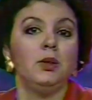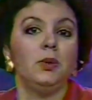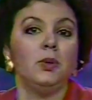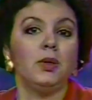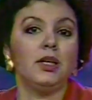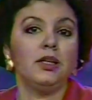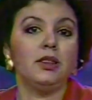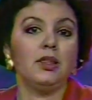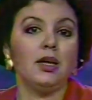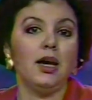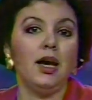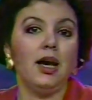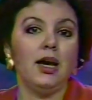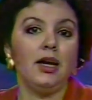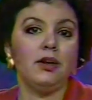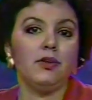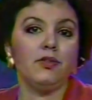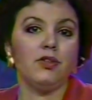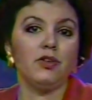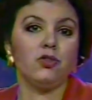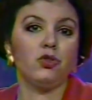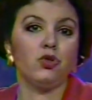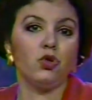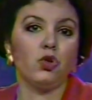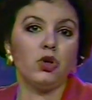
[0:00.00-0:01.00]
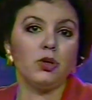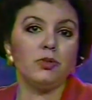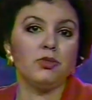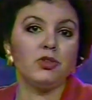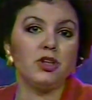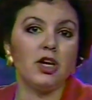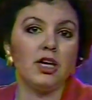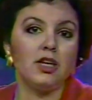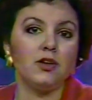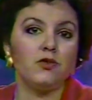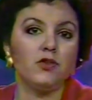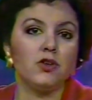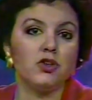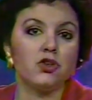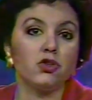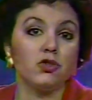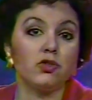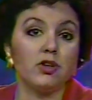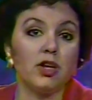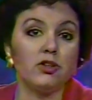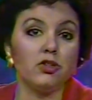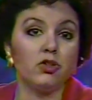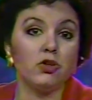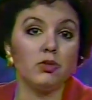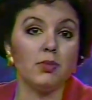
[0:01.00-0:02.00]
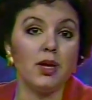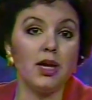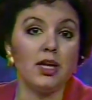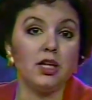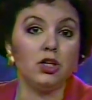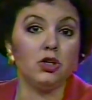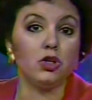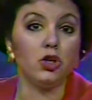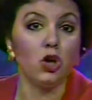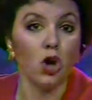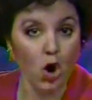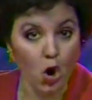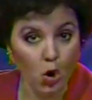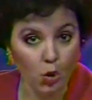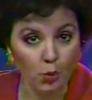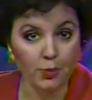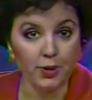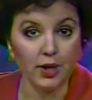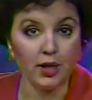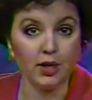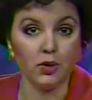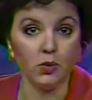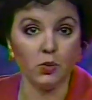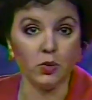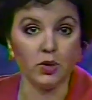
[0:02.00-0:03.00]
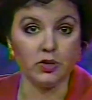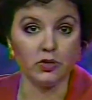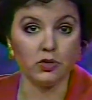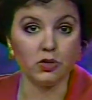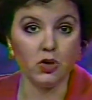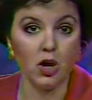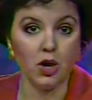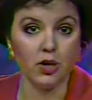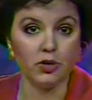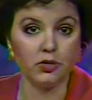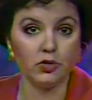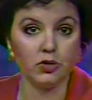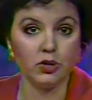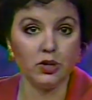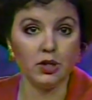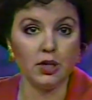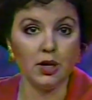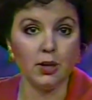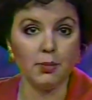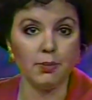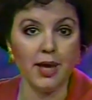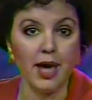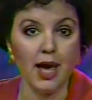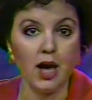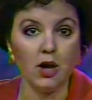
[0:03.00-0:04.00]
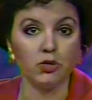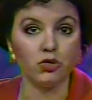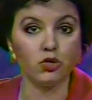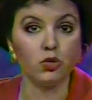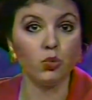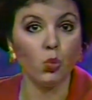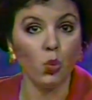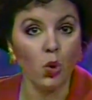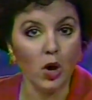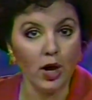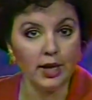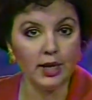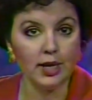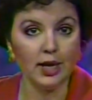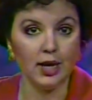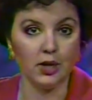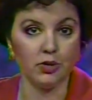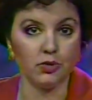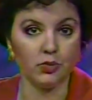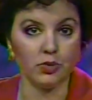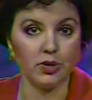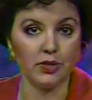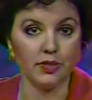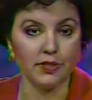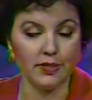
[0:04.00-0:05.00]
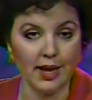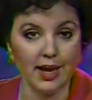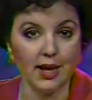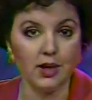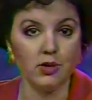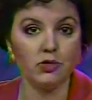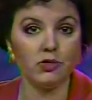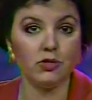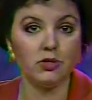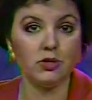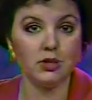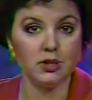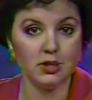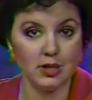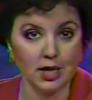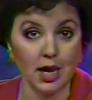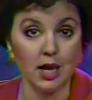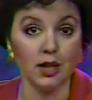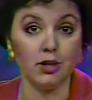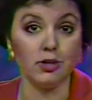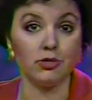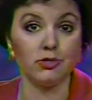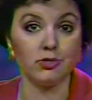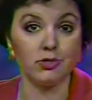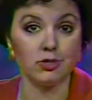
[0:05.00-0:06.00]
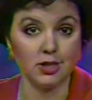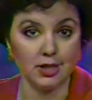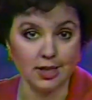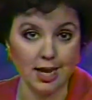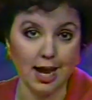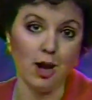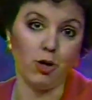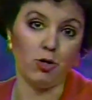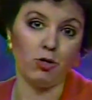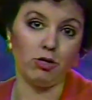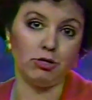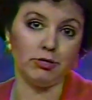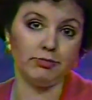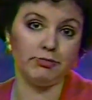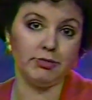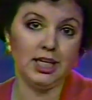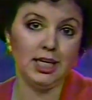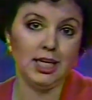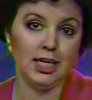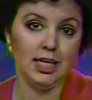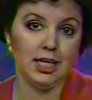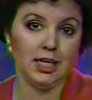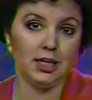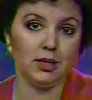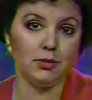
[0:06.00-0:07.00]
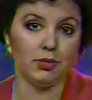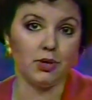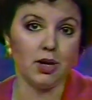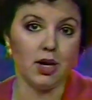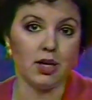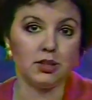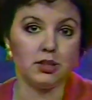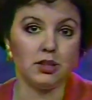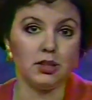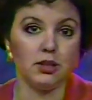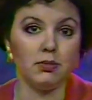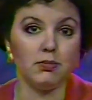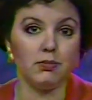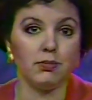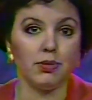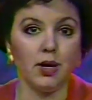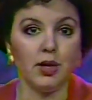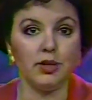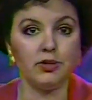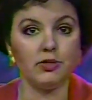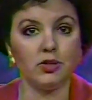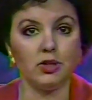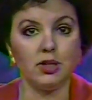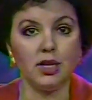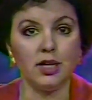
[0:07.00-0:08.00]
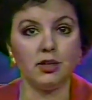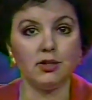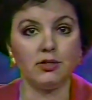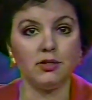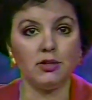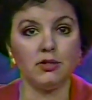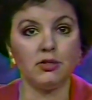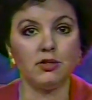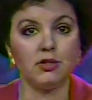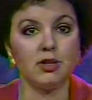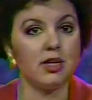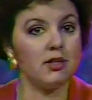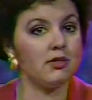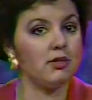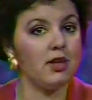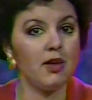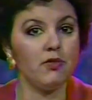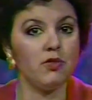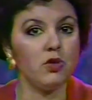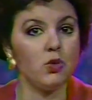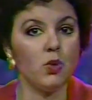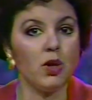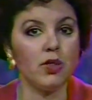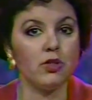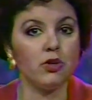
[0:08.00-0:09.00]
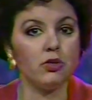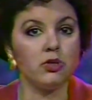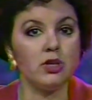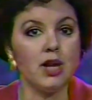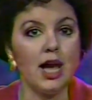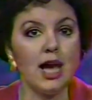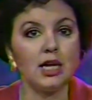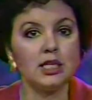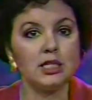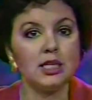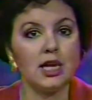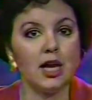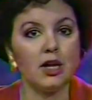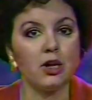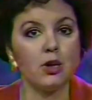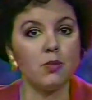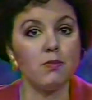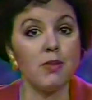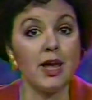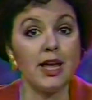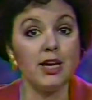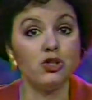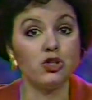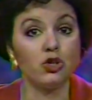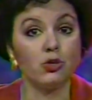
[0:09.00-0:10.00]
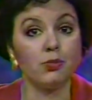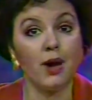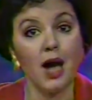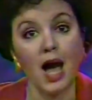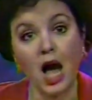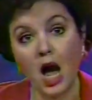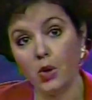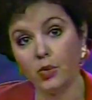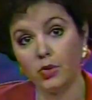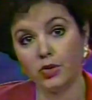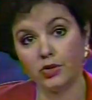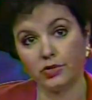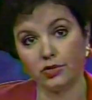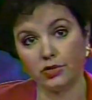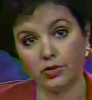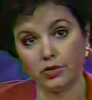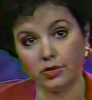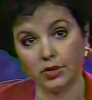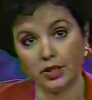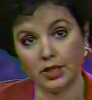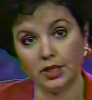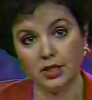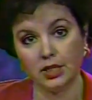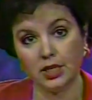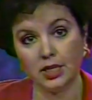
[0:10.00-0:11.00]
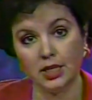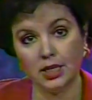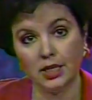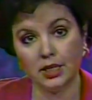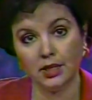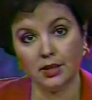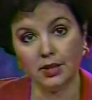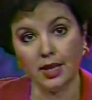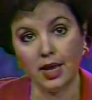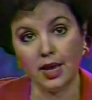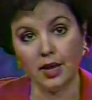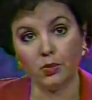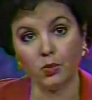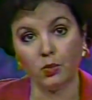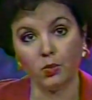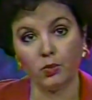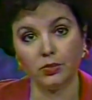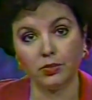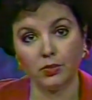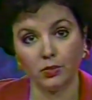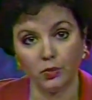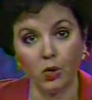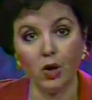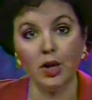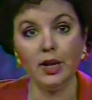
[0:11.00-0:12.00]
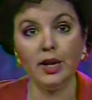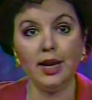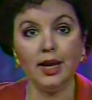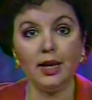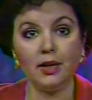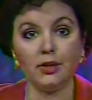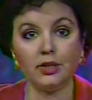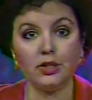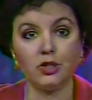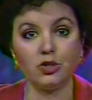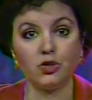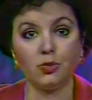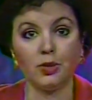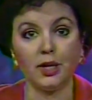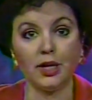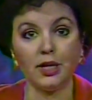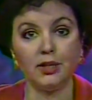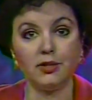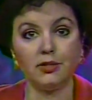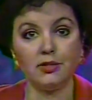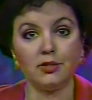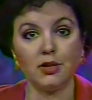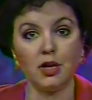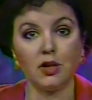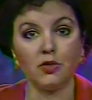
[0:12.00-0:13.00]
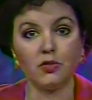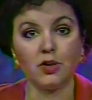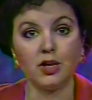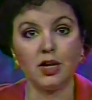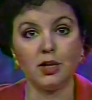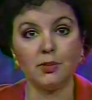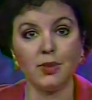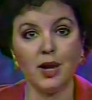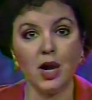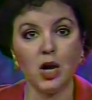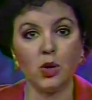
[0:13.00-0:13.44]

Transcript: Well, at the height of the storm, state officials estimated coping was costing about $100,000 an hour. In Brockton, Boston Edison says heavy weather knocked out a major power circuit. That one outage by itself cut